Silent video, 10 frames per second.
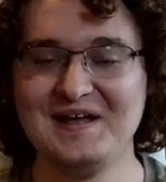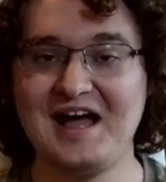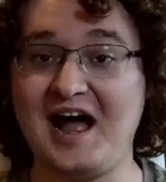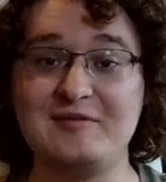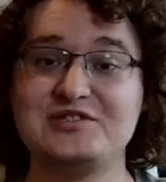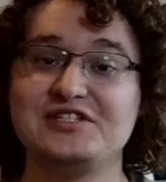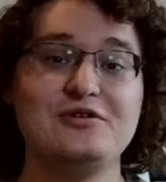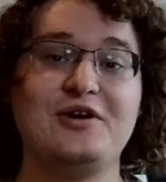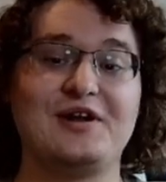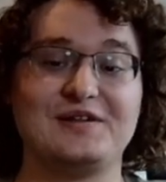I'm still
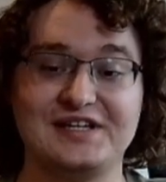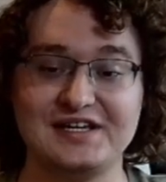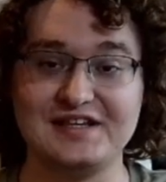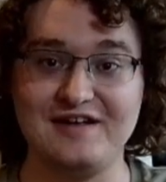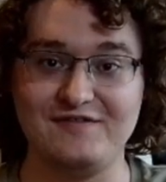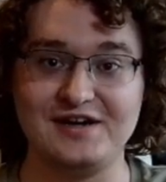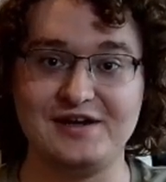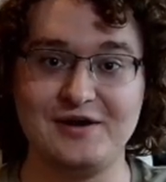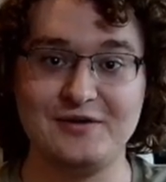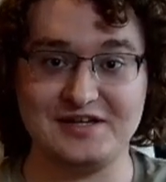gonna link that
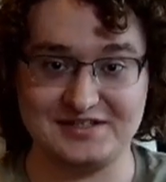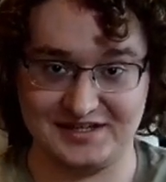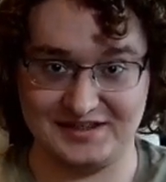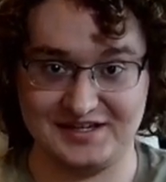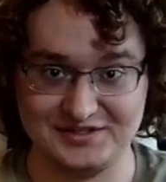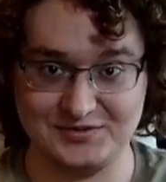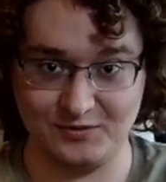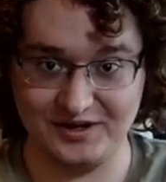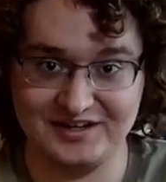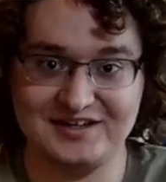video into this
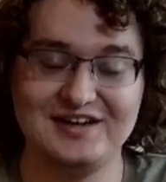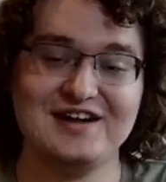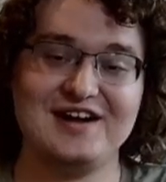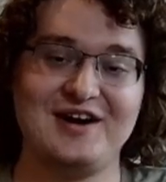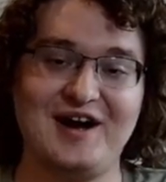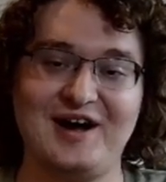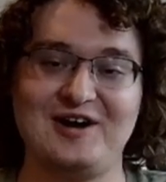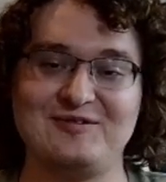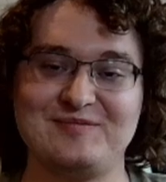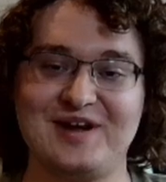one, um,